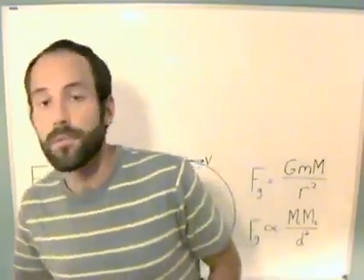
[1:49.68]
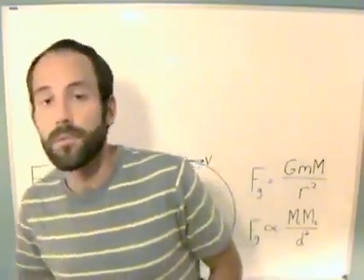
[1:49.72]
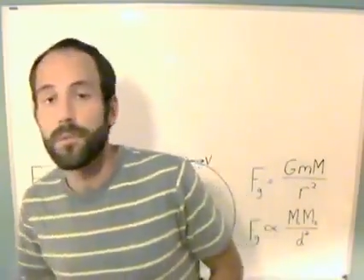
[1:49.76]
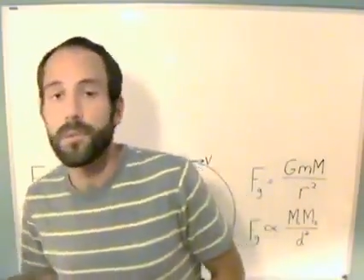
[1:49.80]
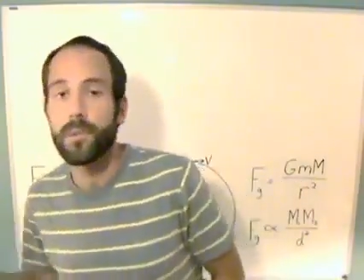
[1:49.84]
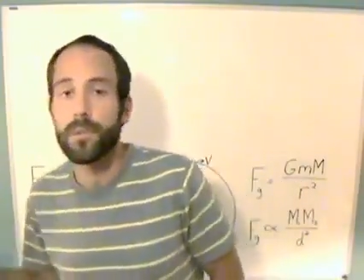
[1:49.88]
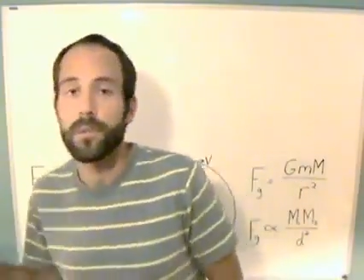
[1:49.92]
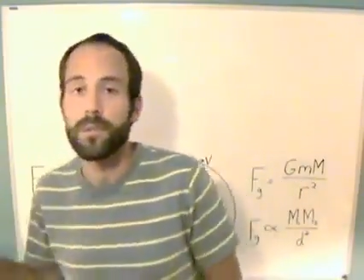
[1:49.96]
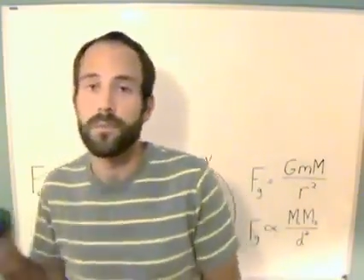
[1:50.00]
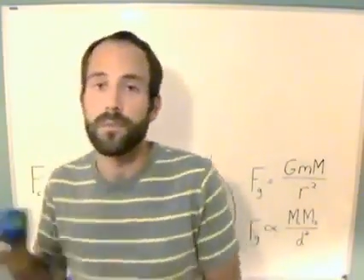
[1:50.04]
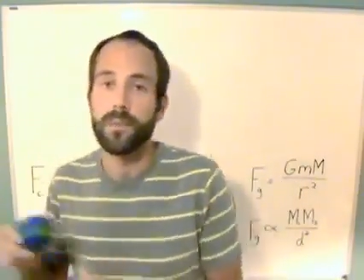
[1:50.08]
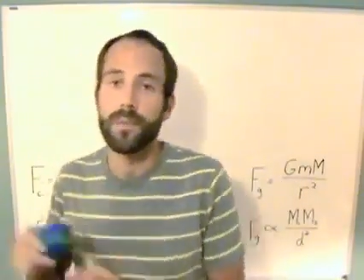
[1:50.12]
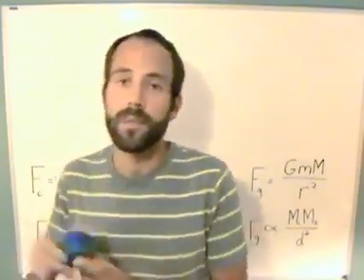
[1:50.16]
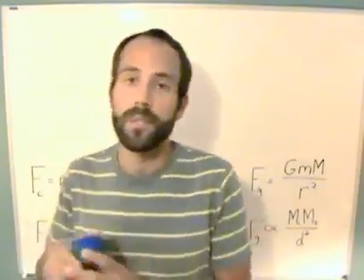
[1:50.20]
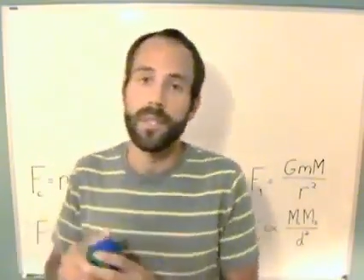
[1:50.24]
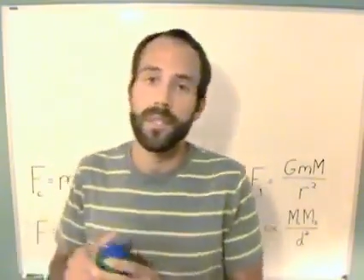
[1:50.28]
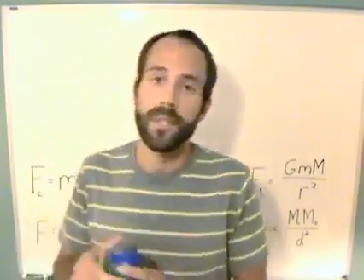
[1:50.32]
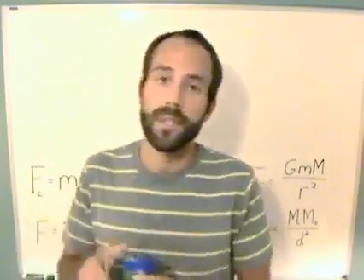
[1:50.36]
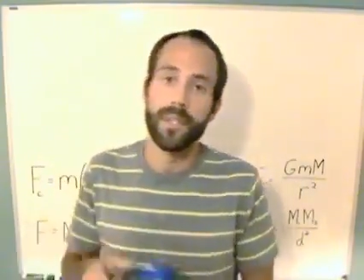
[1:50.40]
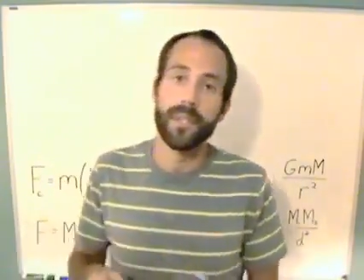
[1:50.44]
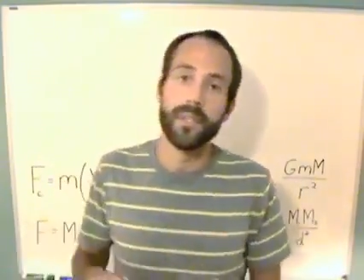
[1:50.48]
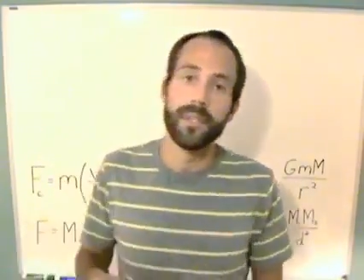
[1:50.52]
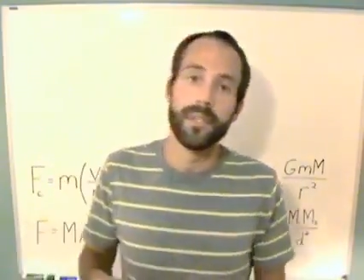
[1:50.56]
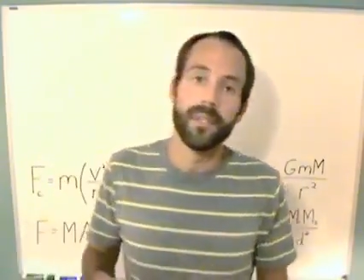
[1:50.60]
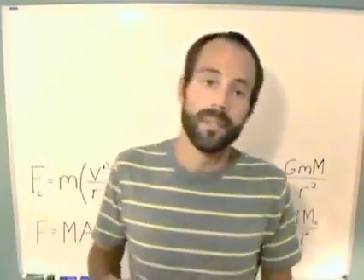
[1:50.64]
force really
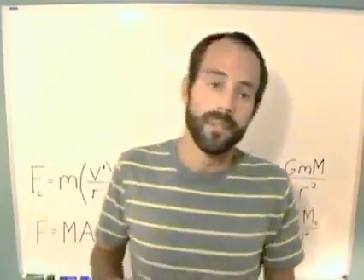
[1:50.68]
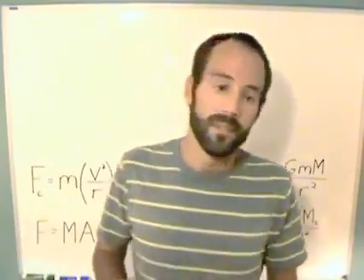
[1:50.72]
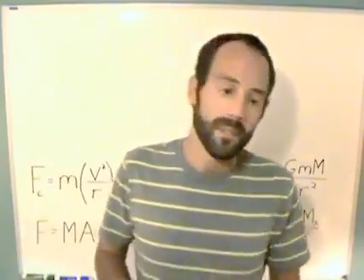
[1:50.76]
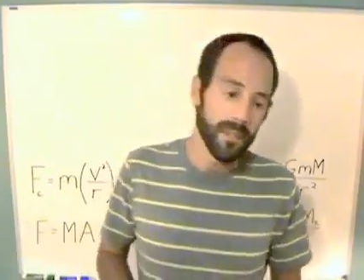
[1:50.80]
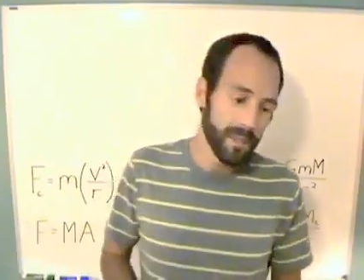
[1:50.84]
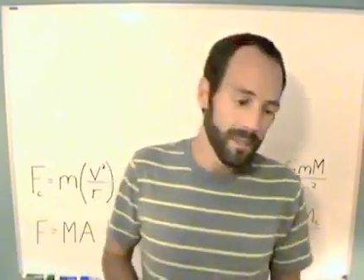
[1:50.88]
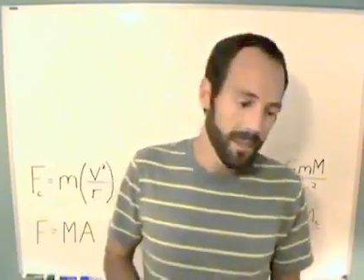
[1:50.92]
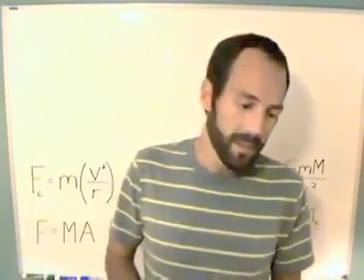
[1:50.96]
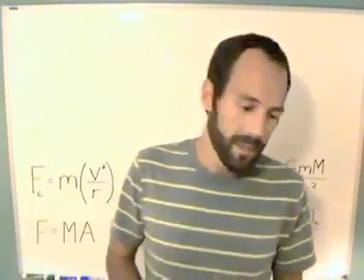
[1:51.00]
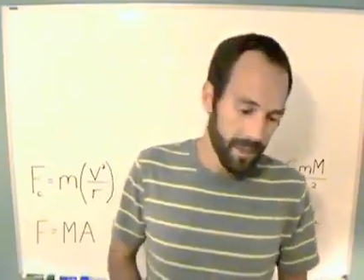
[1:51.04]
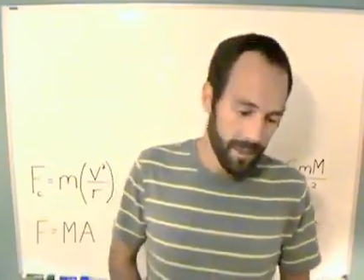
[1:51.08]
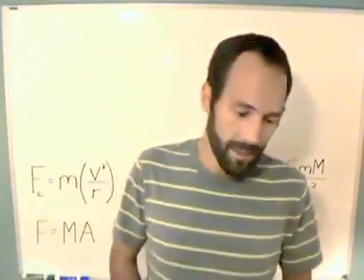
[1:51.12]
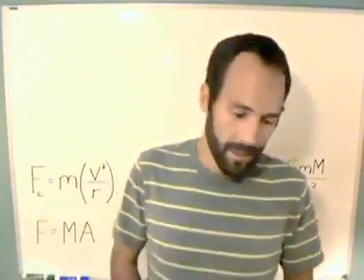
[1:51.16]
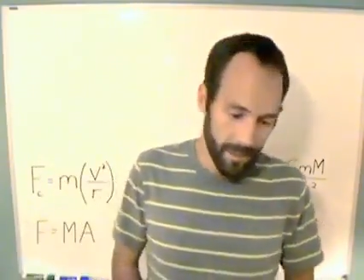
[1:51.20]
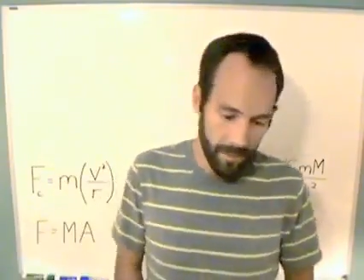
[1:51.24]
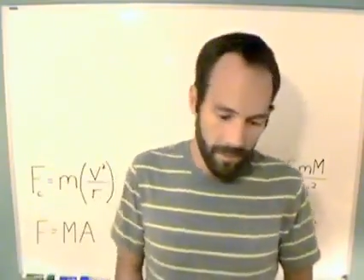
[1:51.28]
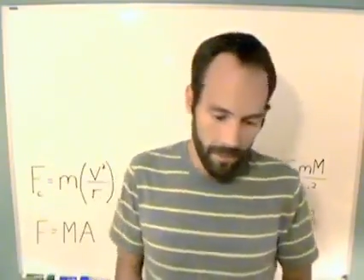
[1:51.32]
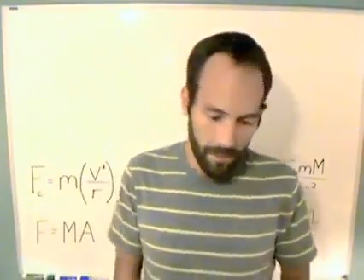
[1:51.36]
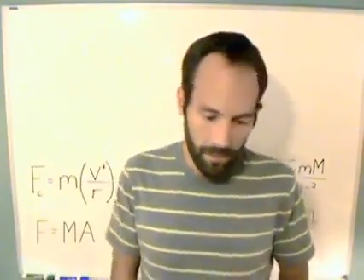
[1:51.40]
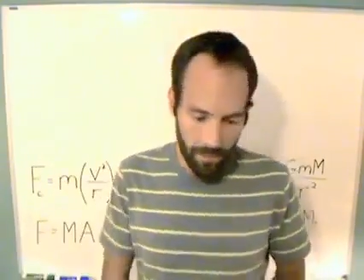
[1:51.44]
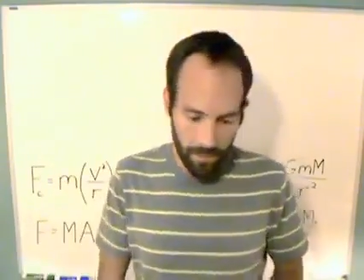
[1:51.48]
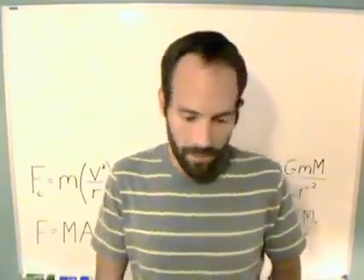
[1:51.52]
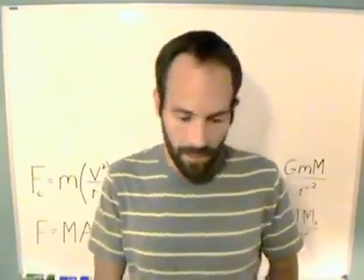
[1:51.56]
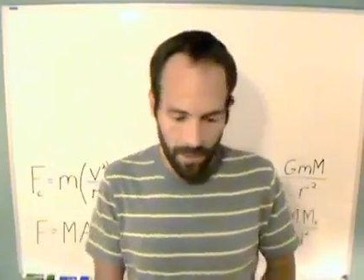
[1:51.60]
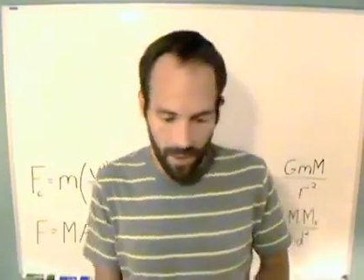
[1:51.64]
is
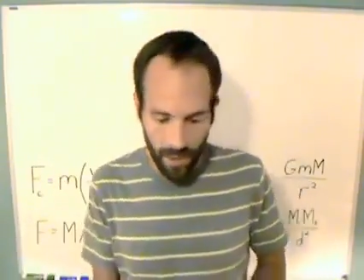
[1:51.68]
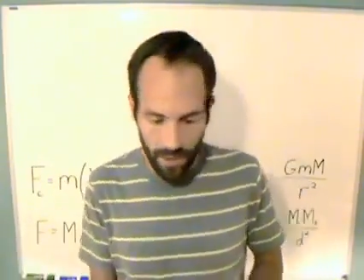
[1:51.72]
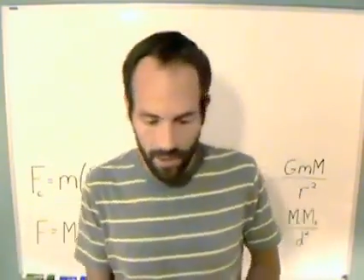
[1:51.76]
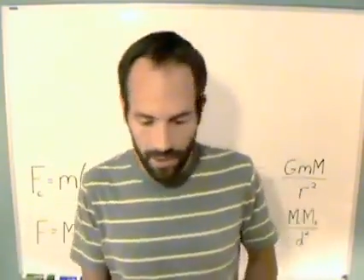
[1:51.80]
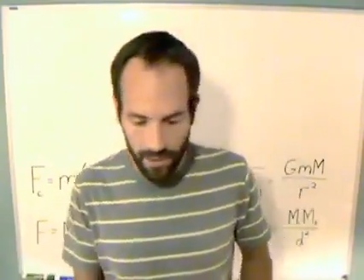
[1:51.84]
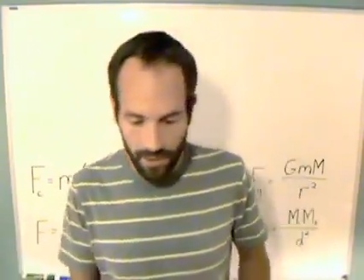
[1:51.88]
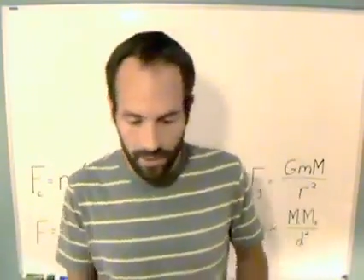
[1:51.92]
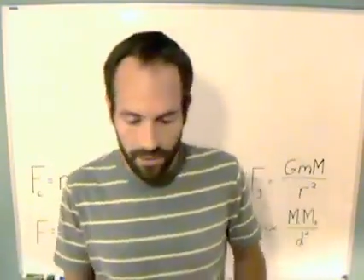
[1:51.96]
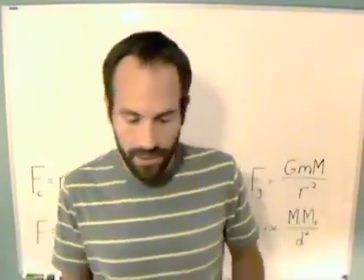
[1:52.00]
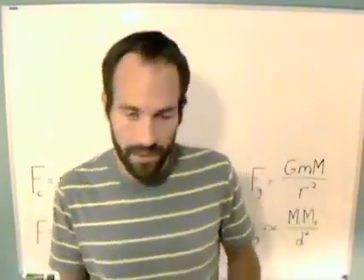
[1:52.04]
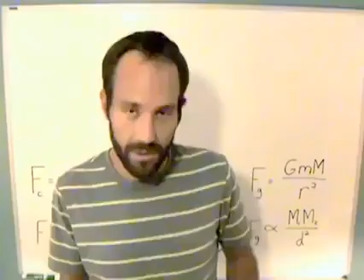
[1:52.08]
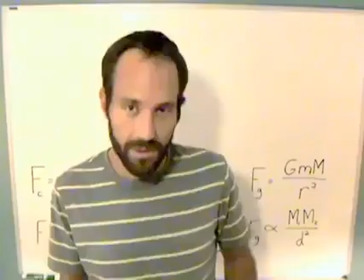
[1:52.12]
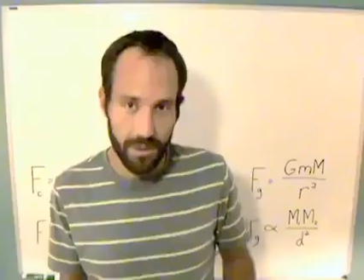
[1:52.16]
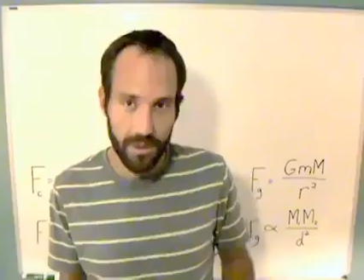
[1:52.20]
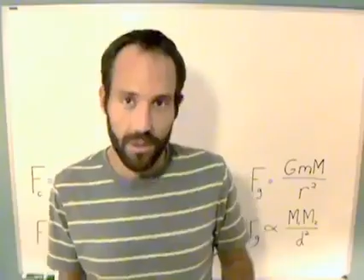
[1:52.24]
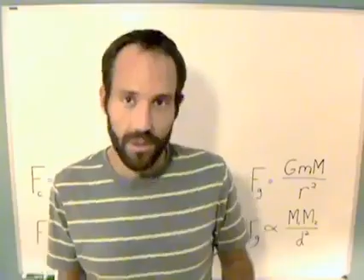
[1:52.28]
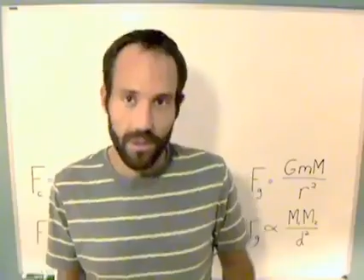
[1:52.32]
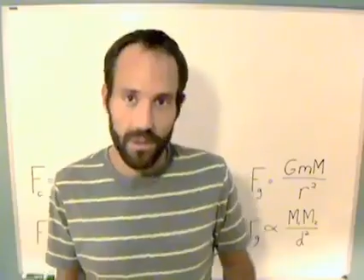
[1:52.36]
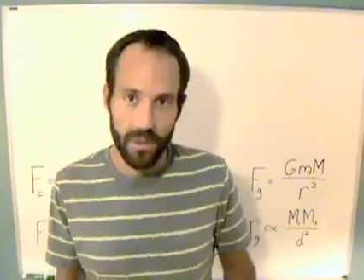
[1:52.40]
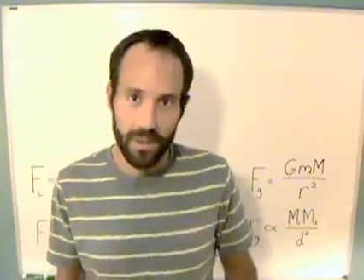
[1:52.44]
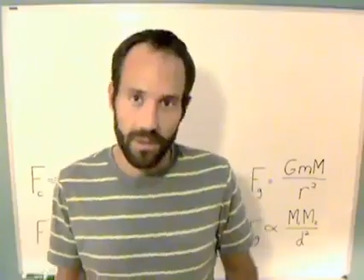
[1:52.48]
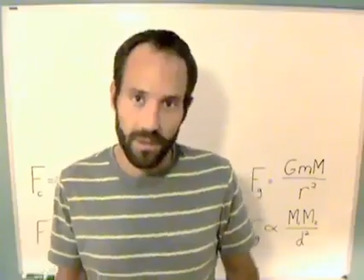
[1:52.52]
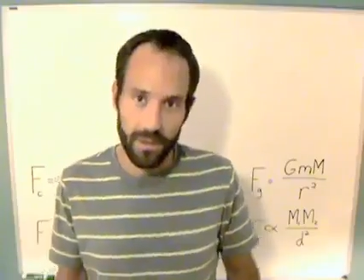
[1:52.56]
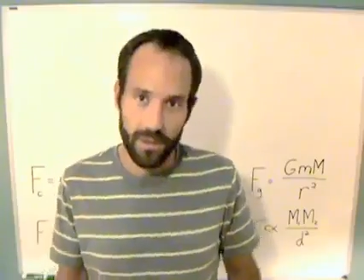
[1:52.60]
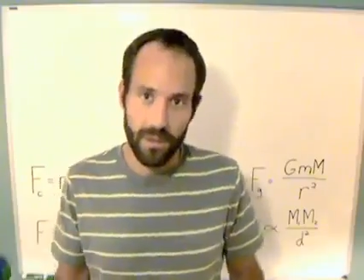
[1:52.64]

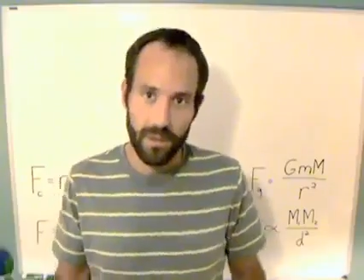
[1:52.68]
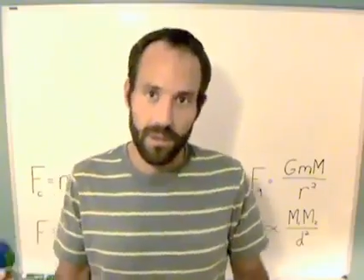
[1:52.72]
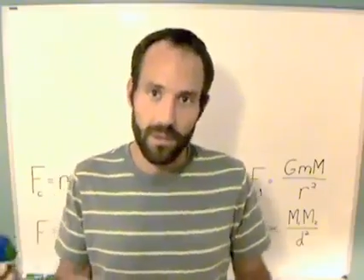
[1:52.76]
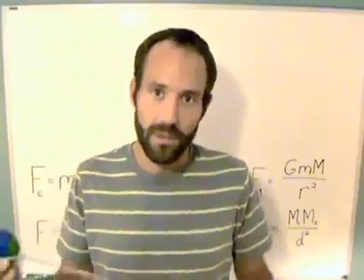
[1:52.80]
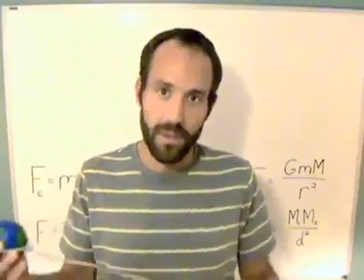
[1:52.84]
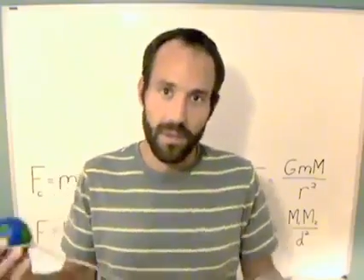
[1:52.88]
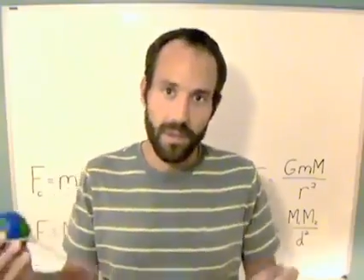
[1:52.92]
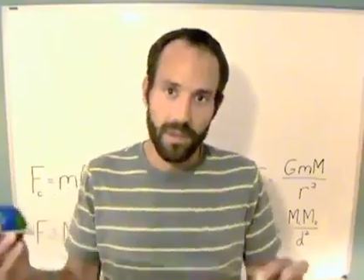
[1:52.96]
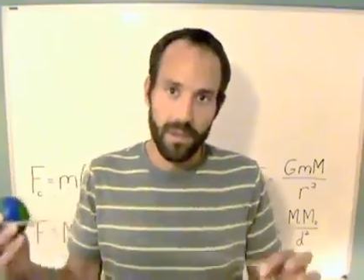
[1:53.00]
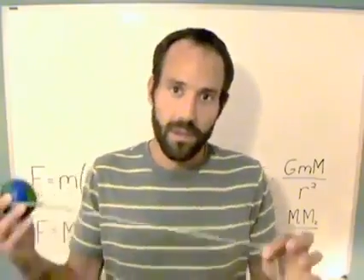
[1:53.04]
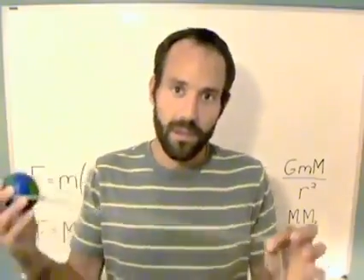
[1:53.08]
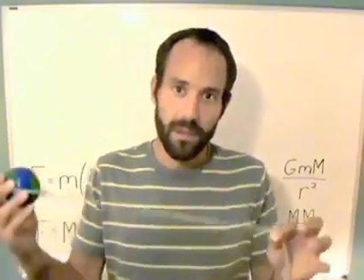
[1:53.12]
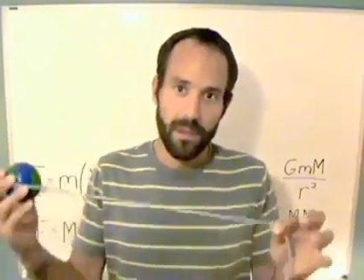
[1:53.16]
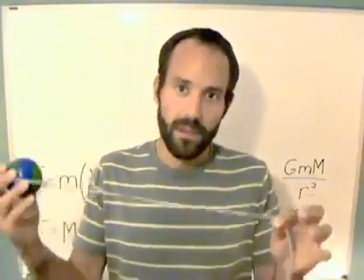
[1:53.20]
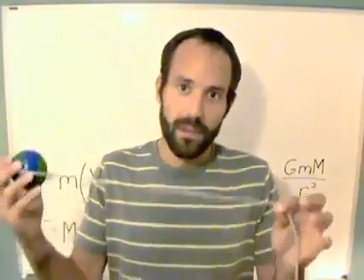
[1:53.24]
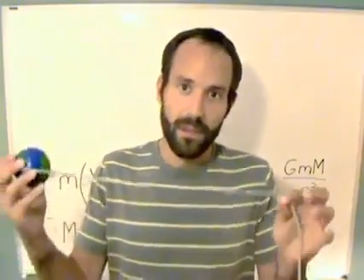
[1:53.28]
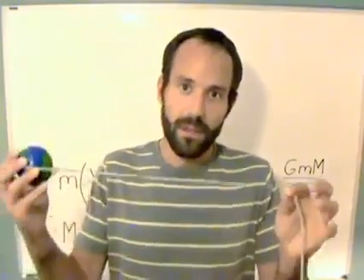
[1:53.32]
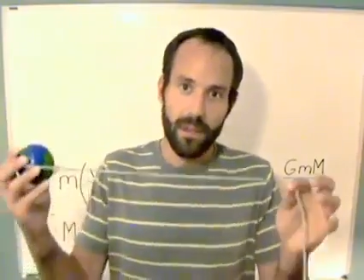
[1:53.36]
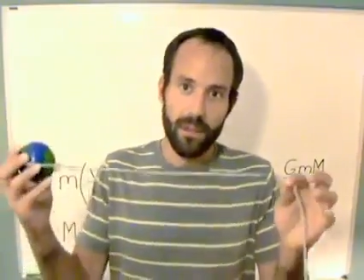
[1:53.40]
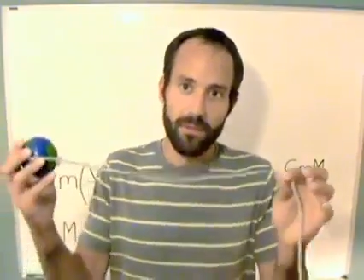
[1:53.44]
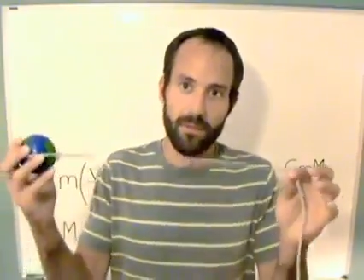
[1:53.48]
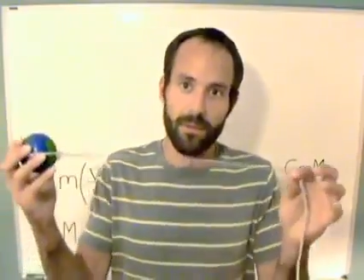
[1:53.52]
a